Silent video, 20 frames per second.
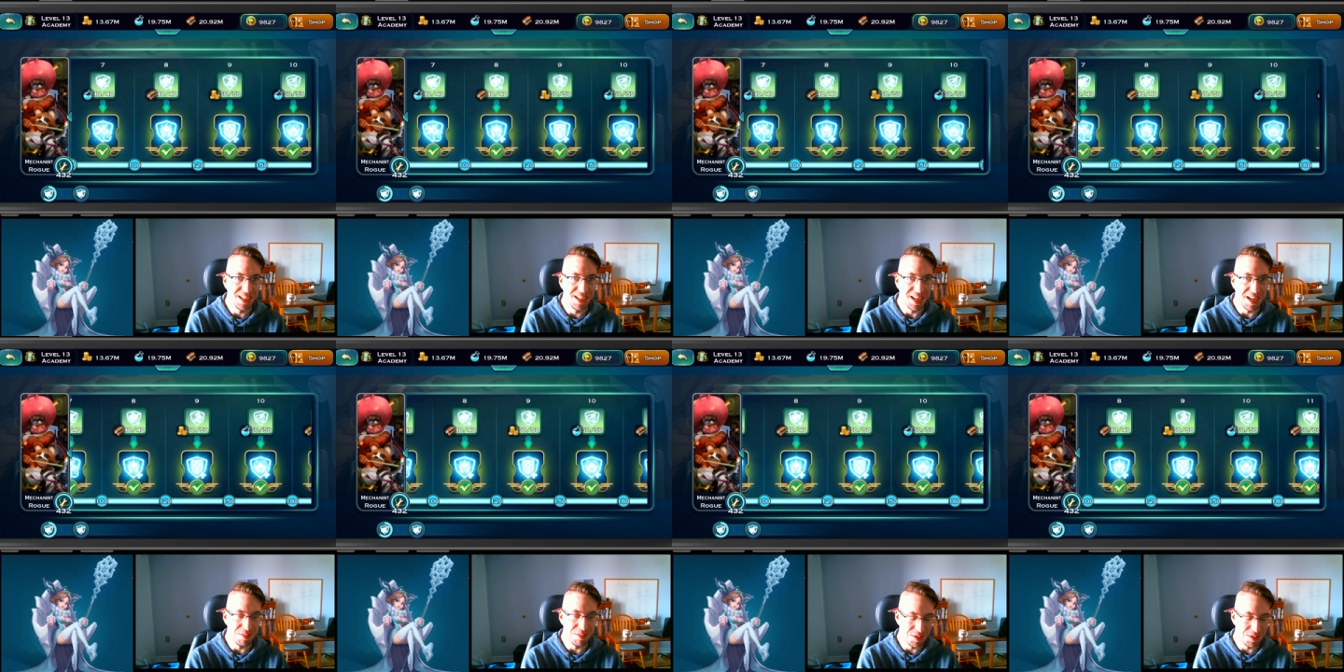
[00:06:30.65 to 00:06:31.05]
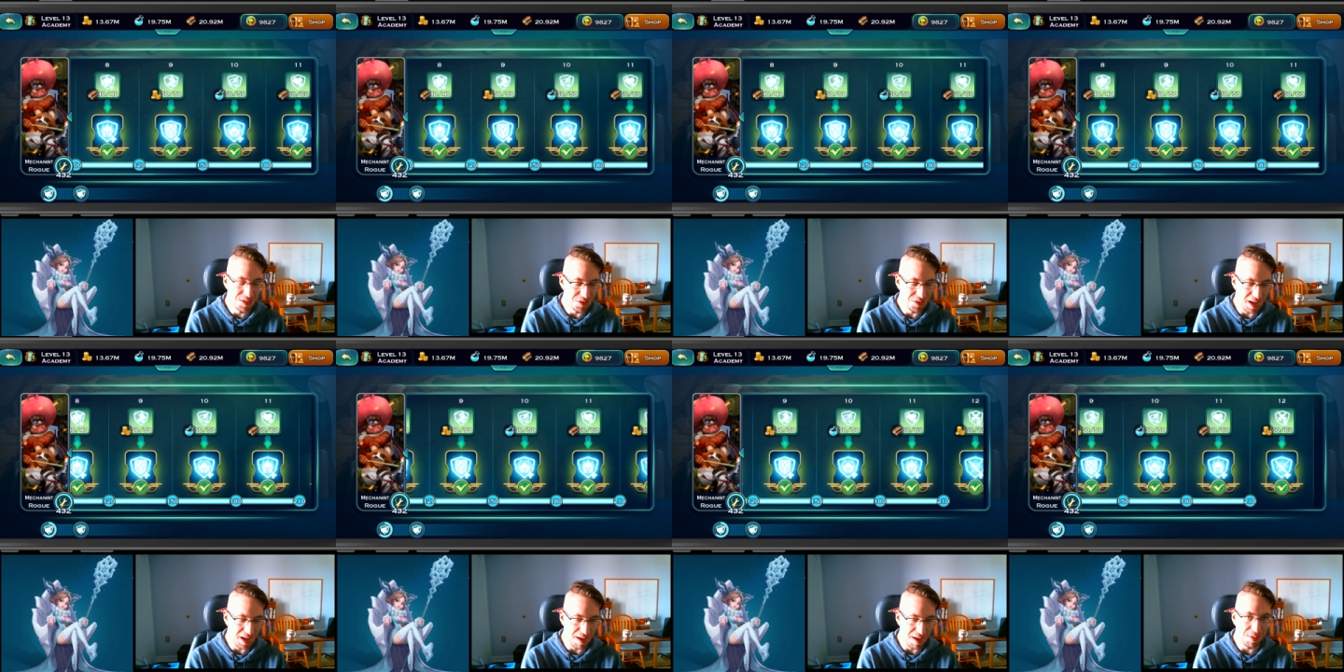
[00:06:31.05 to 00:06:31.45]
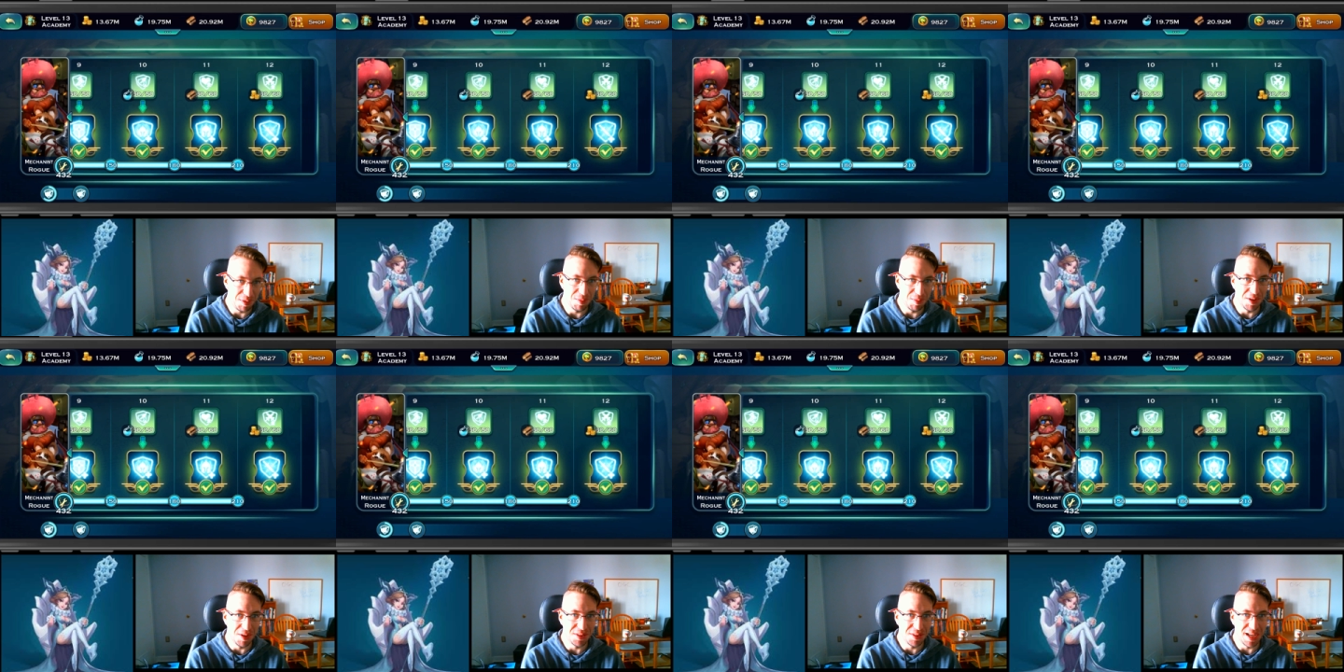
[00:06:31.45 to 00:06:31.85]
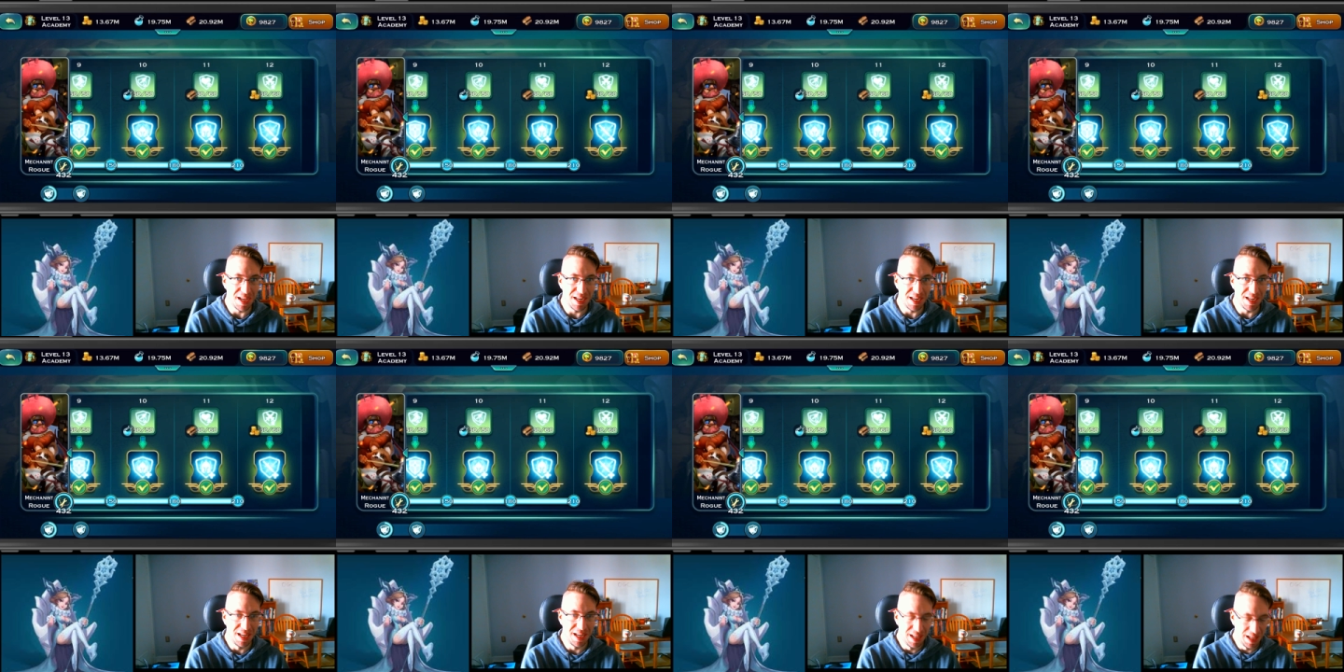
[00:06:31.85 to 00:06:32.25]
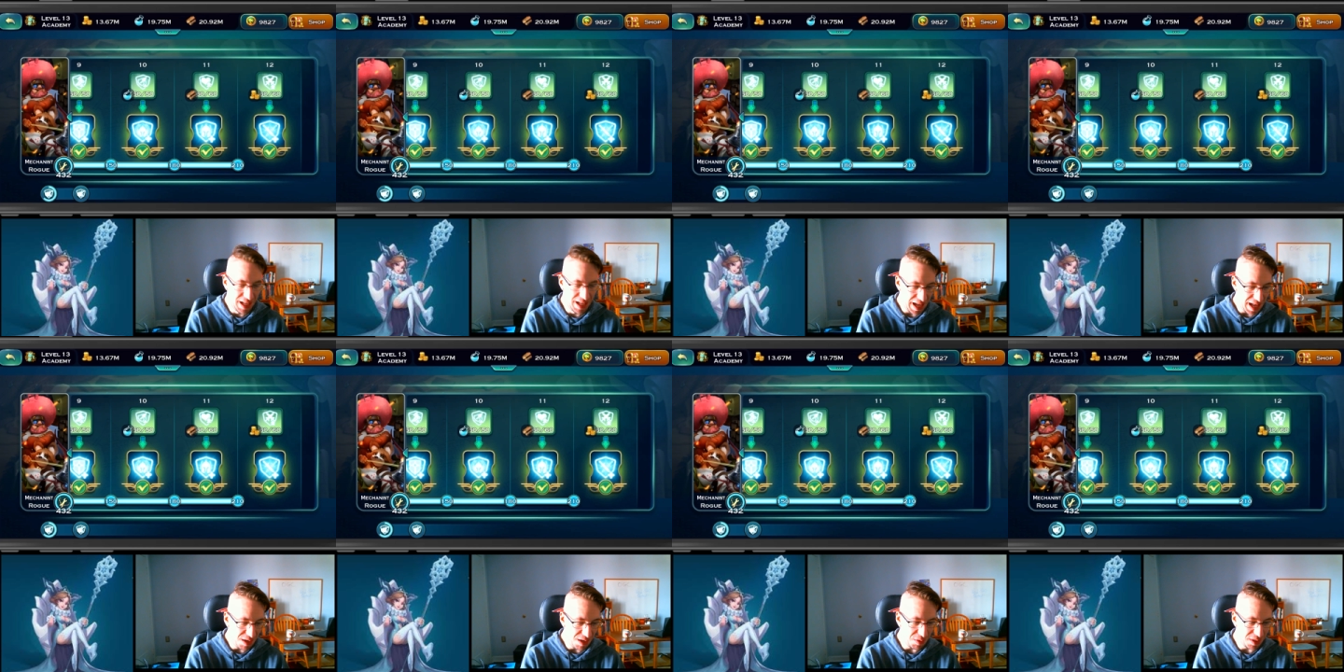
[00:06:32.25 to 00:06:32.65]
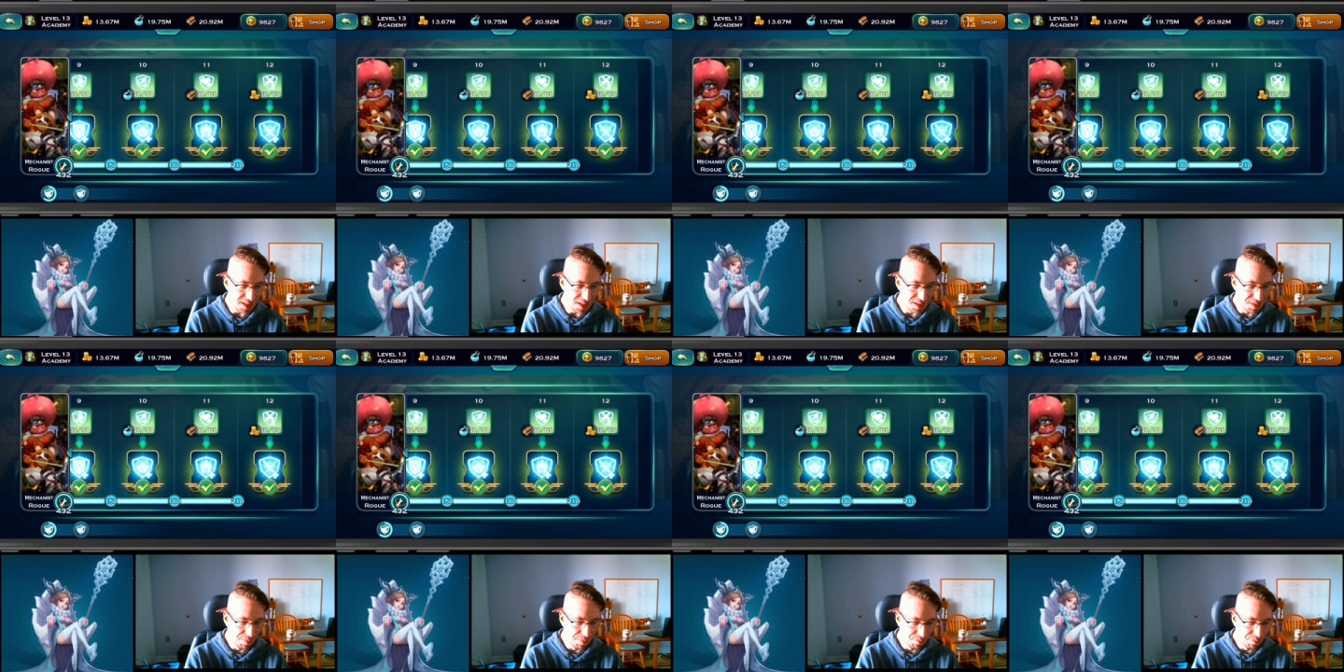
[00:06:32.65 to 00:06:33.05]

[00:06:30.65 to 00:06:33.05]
I'm so happy about that. Anyways,